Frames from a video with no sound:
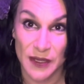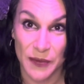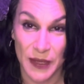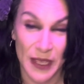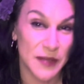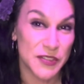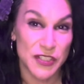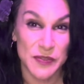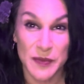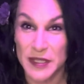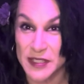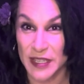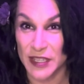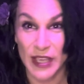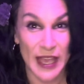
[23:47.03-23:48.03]
Okay. It just means
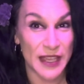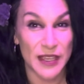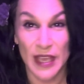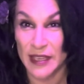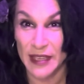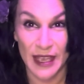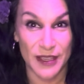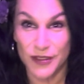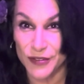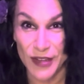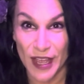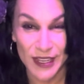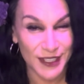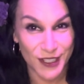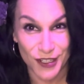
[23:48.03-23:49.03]
like, hey, you're
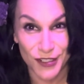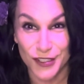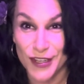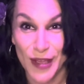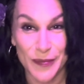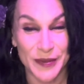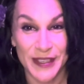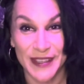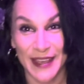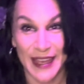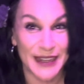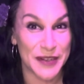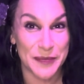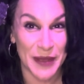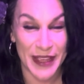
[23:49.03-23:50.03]
not here. You're not being
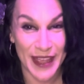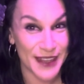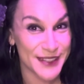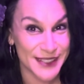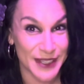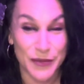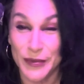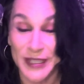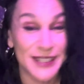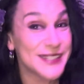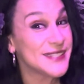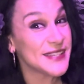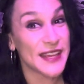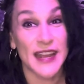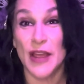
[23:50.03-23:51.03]
guided by us. Like, we didn't
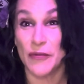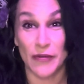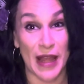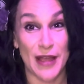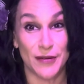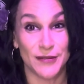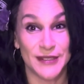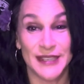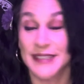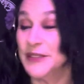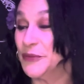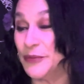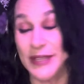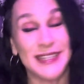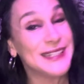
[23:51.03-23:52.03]
say that route.
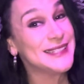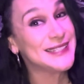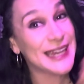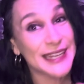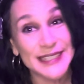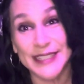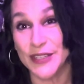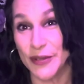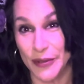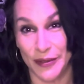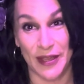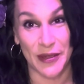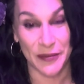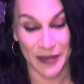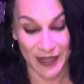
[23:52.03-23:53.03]
We didn't tell you to go
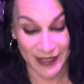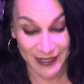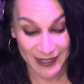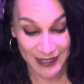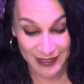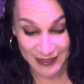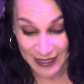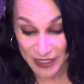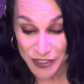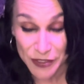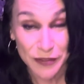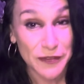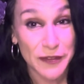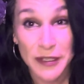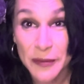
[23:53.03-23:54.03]
that way. That's your
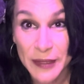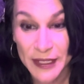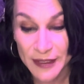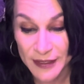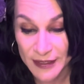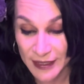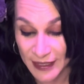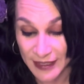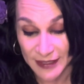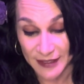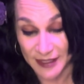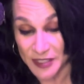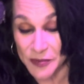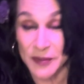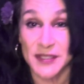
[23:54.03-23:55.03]
free will.
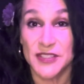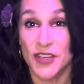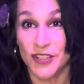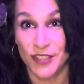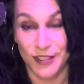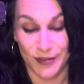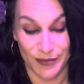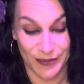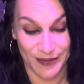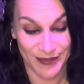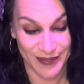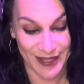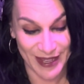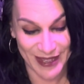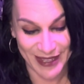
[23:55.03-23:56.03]
This one's on you.
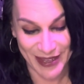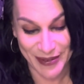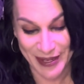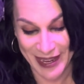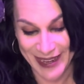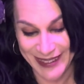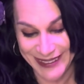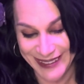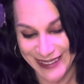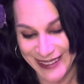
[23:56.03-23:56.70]
Okay.